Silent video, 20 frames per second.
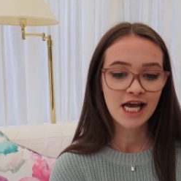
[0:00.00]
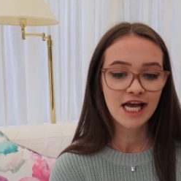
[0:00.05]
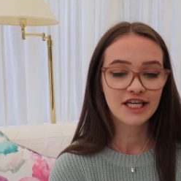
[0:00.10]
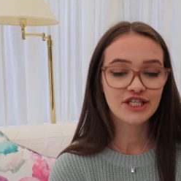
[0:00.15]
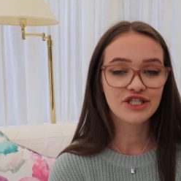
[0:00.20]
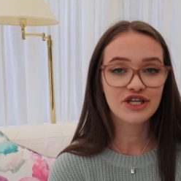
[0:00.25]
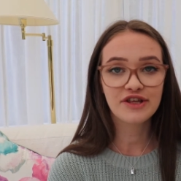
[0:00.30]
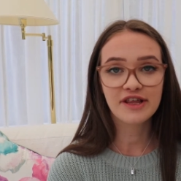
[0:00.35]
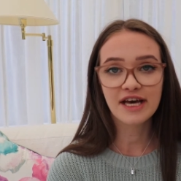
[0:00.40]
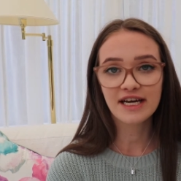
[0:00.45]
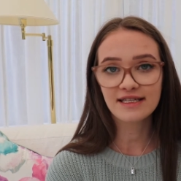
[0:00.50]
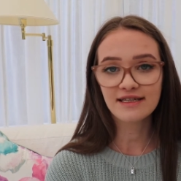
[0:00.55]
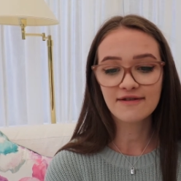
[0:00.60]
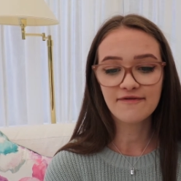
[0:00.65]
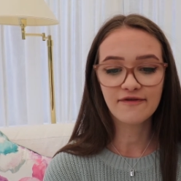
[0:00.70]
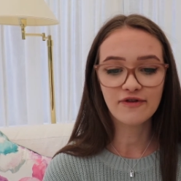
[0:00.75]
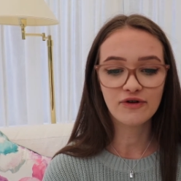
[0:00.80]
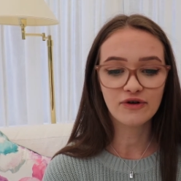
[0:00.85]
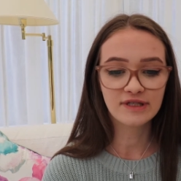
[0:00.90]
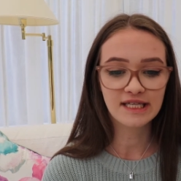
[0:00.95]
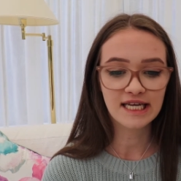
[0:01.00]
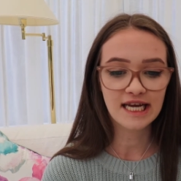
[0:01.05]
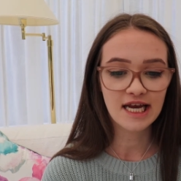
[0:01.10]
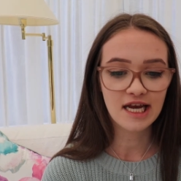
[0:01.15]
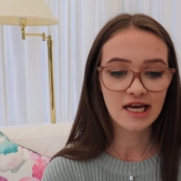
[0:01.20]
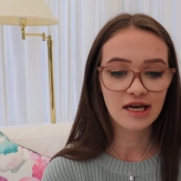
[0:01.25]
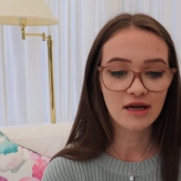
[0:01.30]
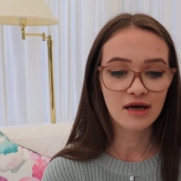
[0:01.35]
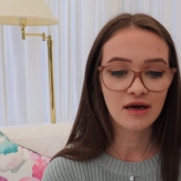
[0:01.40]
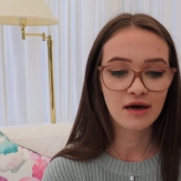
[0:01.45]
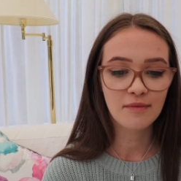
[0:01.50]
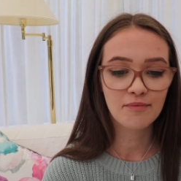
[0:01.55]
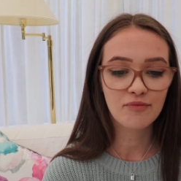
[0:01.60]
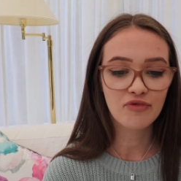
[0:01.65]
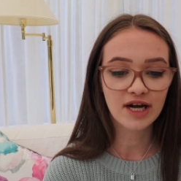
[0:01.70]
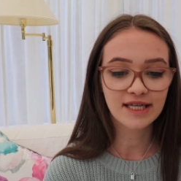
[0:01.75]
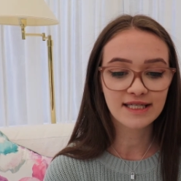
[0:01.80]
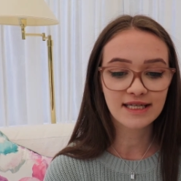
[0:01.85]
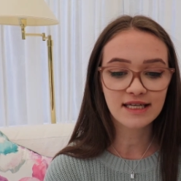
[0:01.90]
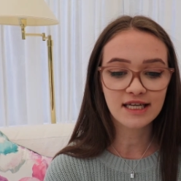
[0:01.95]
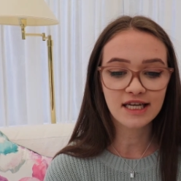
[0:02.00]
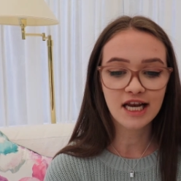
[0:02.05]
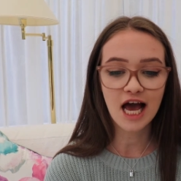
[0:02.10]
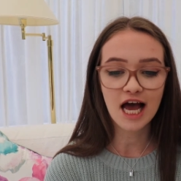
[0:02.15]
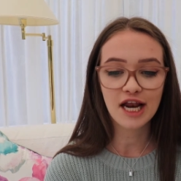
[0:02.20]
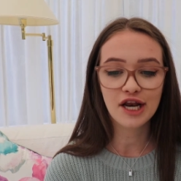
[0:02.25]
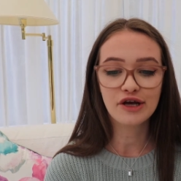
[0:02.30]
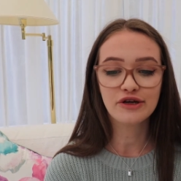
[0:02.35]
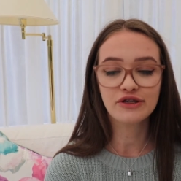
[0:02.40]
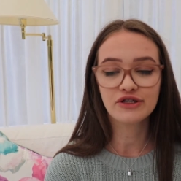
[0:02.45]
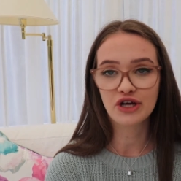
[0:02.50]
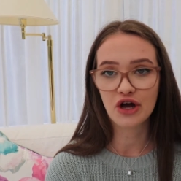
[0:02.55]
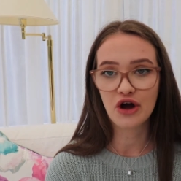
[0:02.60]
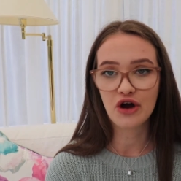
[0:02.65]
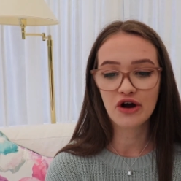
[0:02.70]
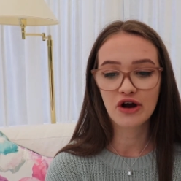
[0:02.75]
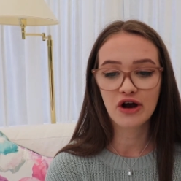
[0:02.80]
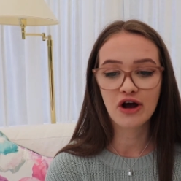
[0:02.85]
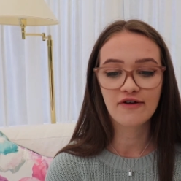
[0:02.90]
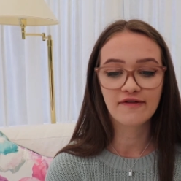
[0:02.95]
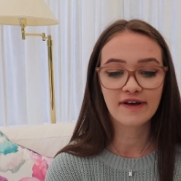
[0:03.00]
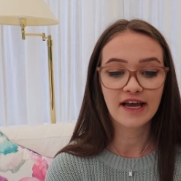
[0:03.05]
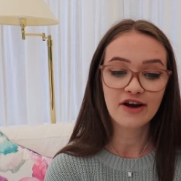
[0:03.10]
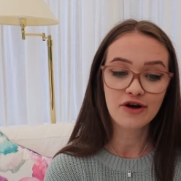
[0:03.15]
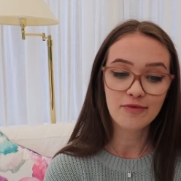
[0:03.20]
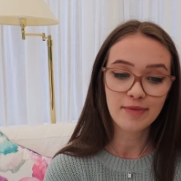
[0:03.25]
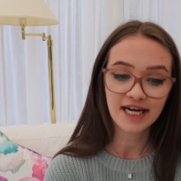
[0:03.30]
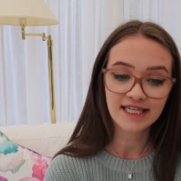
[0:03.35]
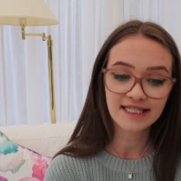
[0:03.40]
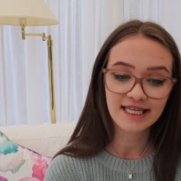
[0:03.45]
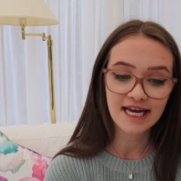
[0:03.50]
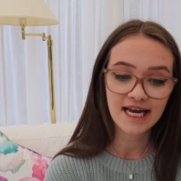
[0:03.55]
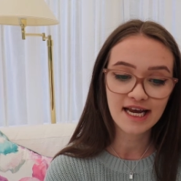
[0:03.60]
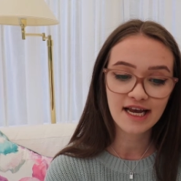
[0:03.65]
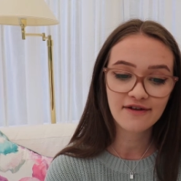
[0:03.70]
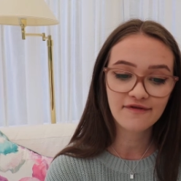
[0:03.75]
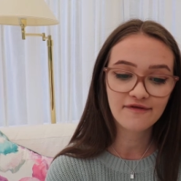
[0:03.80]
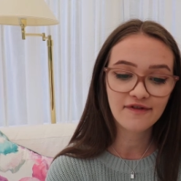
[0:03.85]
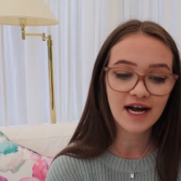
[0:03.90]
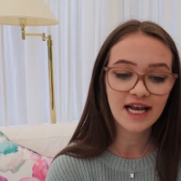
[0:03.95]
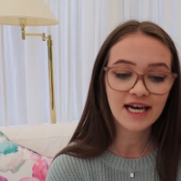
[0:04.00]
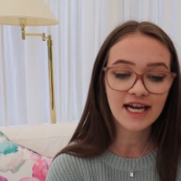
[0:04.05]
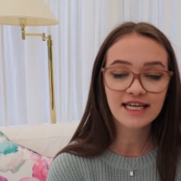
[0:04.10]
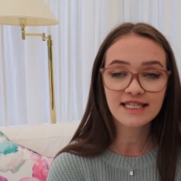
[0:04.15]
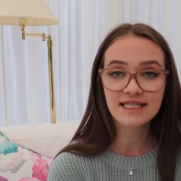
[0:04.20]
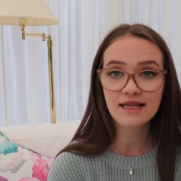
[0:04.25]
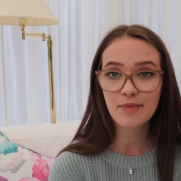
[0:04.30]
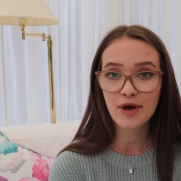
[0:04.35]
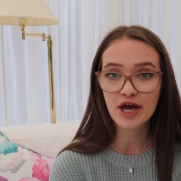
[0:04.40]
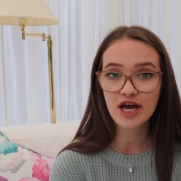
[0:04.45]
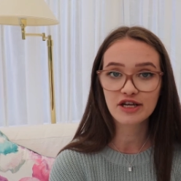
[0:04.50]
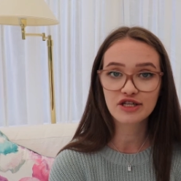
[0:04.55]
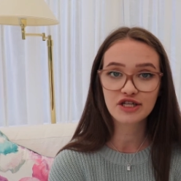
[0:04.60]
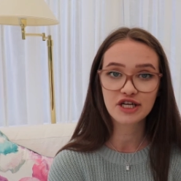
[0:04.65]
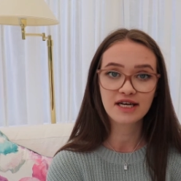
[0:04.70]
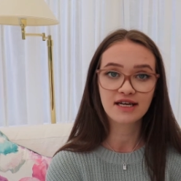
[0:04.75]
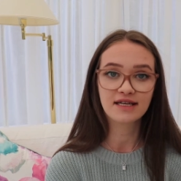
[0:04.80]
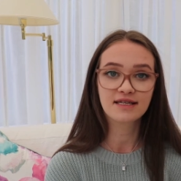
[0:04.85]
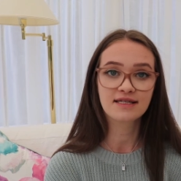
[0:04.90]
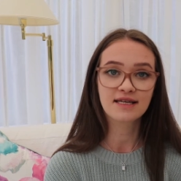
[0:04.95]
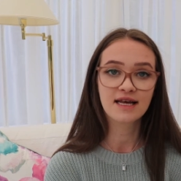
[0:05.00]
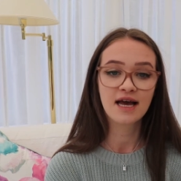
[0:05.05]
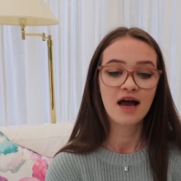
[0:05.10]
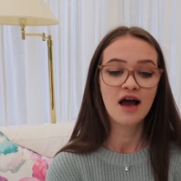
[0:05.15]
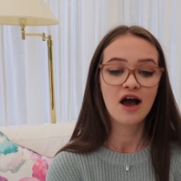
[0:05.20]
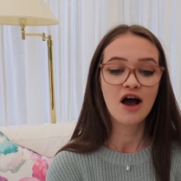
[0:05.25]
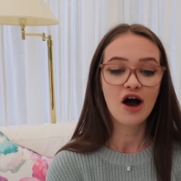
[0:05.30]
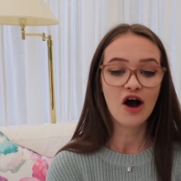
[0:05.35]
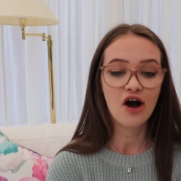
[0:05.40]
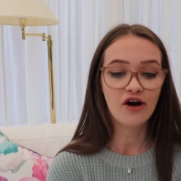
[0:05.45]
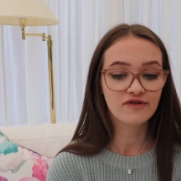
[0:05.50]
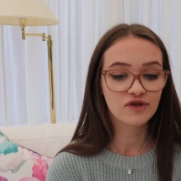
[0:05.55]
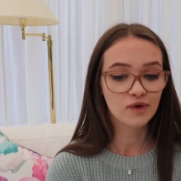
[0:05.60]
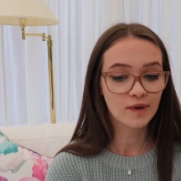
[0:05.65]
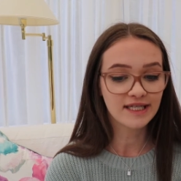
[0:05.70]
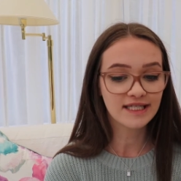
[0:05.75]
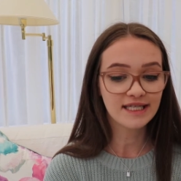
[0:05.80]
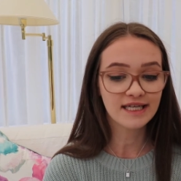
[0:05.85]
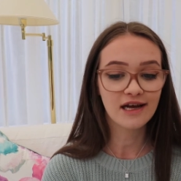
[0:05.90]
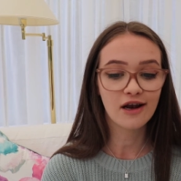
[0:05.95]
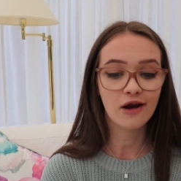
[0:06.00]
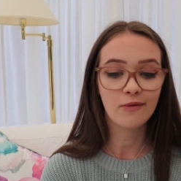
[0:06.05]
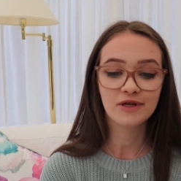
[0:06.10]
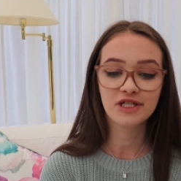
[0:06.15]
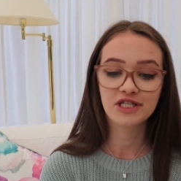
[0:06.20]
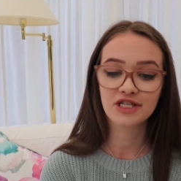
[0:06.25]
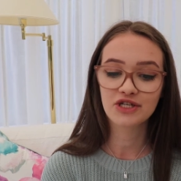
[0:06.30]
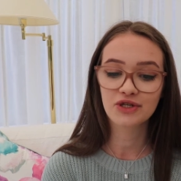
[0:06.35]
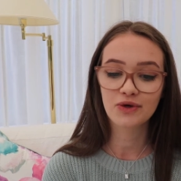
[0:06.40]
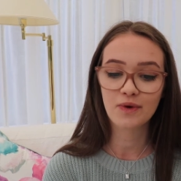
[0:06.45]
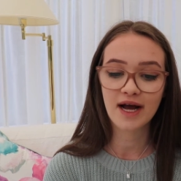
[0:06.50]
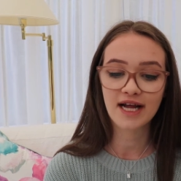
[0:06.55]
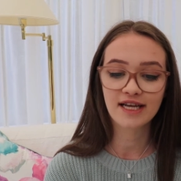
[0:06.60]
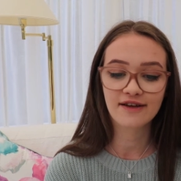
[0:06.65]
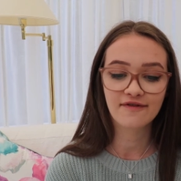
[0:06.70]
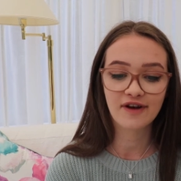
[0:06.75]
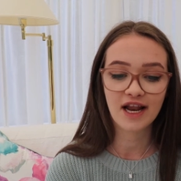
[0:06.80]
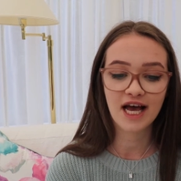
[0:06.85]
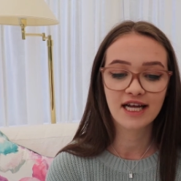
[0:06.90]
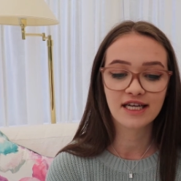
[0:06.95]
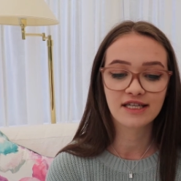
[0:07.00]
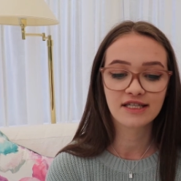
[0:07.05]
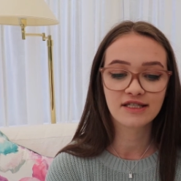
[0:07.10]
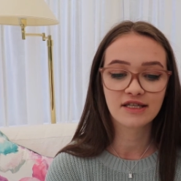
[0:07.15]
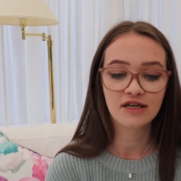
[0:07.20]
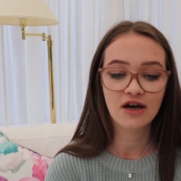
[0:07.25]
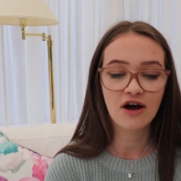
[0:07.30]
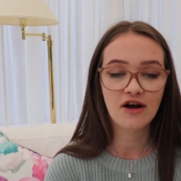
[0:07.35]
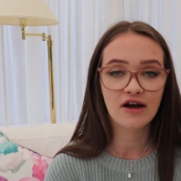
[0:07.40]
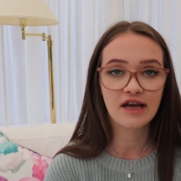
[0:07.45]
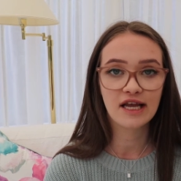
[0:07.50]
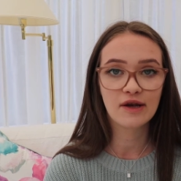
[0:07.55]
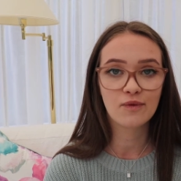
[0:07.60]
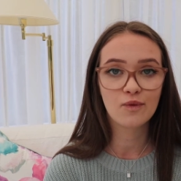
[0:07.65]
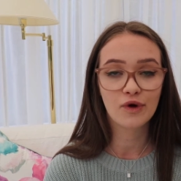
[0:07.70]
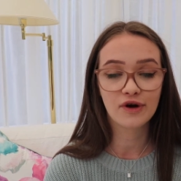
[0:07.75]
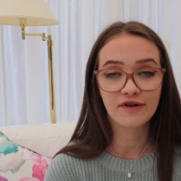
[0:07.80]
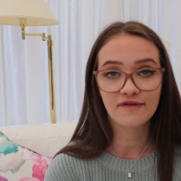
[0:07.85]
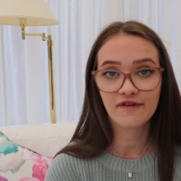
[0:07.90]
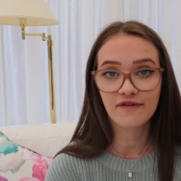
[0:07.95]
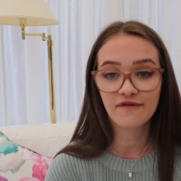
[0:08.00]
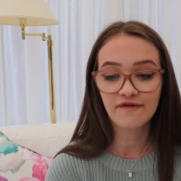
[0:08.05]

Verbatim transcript: In two thousand fourteen, President Anote Tong of Kiribati finalised the purchase of twenty kilometres squared of land in one of the